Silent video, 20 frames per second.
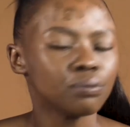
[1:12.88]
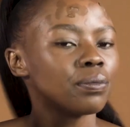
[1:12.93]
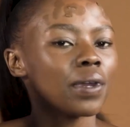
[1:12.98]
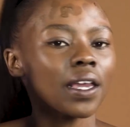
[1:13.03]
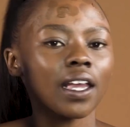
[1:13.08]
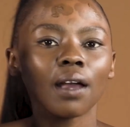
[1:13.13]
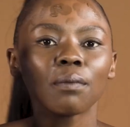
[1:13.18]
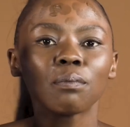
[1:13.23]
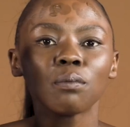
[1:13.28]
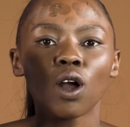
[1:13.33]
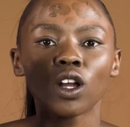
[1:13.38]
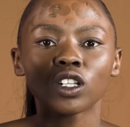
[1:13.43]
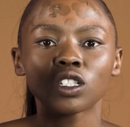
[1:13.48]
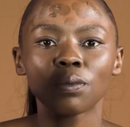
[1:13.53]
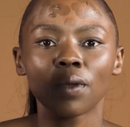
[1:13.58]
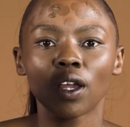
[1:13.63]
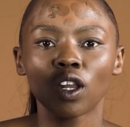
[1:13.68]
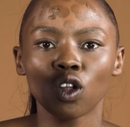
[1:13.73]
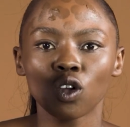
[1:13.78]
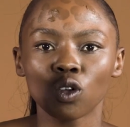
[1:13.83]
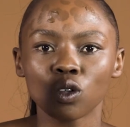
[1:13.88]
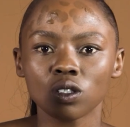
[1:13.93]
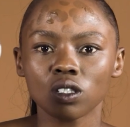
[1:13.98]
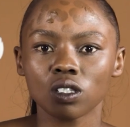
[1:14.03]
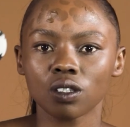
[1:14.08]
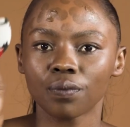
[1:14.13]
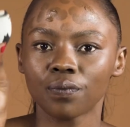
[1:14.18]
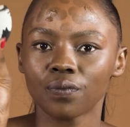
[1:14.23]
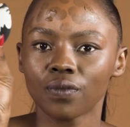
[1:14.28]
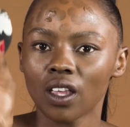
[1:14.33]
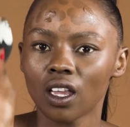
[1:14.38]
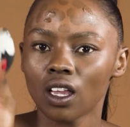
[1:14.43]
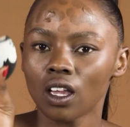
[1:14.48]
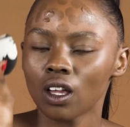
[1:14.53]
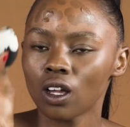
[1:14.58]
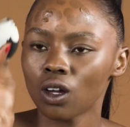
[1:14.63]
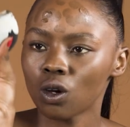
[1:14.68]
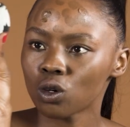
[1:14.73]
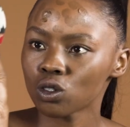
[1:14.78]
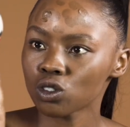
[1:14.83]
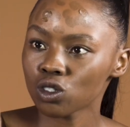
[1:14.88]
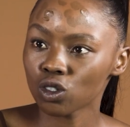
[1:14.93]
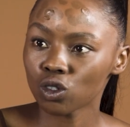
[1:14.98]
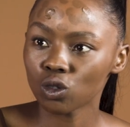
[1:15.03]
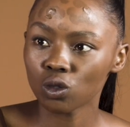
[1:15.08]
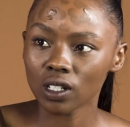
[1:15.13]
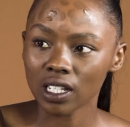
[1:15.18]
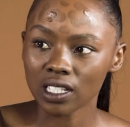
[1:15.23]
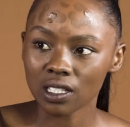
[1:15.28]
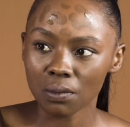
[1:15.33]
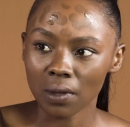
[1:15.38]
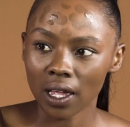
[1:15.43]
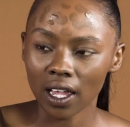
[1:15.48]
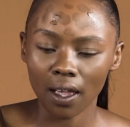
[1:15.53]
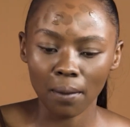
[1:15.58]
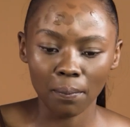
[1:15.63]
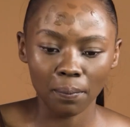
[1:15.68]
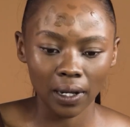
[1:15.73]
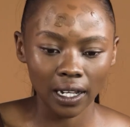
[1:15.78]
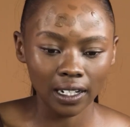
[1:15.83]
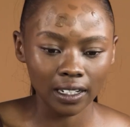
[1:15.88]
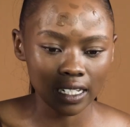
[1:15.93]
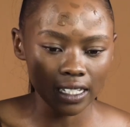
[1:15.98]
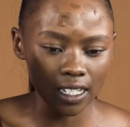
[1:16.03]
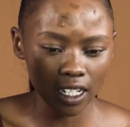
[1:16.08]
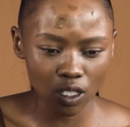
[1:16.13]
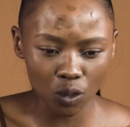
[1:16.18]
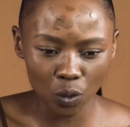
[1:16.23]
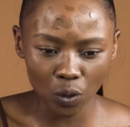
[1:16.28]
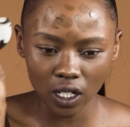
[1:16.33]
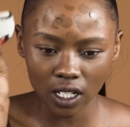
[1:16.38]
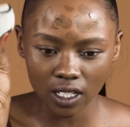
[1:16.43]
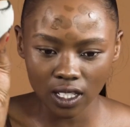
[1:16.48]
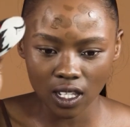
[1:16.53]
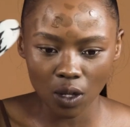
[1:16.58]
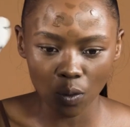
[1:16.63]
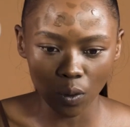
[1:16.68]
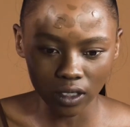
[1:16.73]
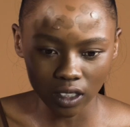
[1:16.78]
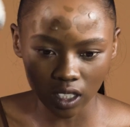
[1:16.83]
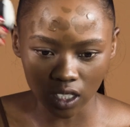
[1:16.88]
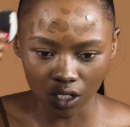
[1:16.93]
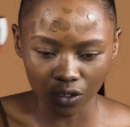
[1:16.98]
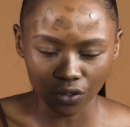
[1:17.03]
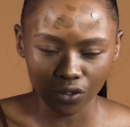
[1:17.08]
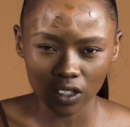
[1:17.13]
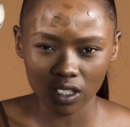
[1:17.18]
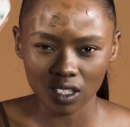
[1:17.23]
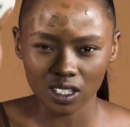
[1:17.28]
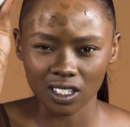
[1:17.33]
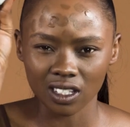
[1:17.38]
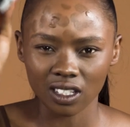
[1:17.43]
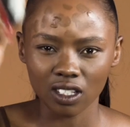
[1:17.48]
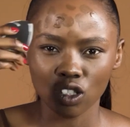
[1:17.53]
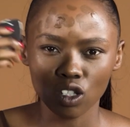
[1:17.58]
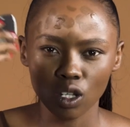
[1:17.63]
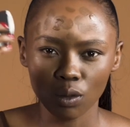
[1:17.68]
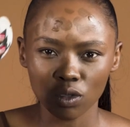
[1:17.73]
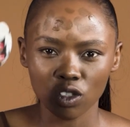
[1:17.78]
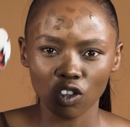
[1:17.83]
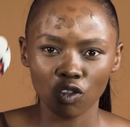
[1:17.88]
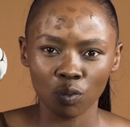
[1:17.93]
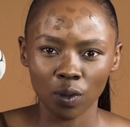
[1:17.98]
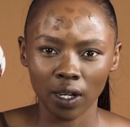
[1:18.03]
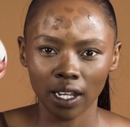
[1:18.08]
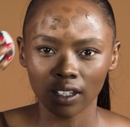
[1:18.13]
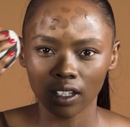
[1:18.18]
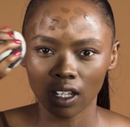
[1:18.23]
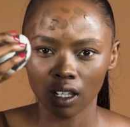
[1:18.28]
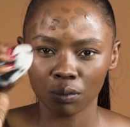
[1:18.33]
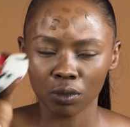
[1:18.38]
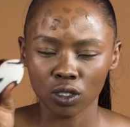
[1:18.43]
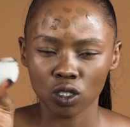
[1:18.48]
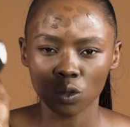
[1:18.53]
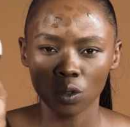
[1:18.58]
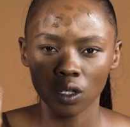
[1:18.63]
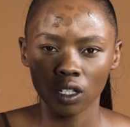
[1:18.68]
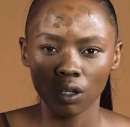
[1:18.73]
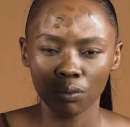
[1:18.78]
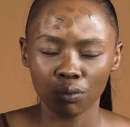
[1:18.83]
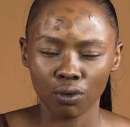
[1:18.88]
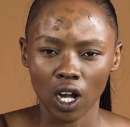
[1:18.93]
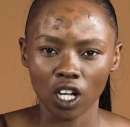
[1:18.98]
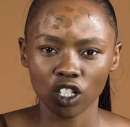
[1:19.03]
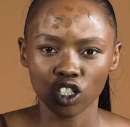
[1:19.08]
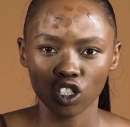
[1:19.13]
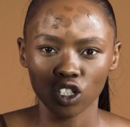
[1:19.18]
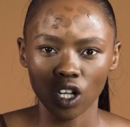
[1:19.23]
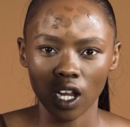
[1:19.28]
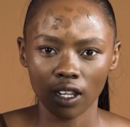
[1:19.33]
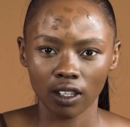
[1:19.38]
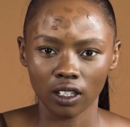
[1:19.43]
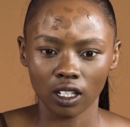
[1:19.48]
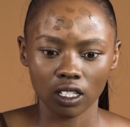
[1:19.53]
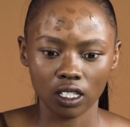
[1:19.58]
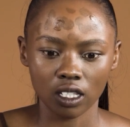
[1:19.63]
Makeup marshmallows, also known as makeup blenders. I just want to see what the difference is in terms of blending between a brush and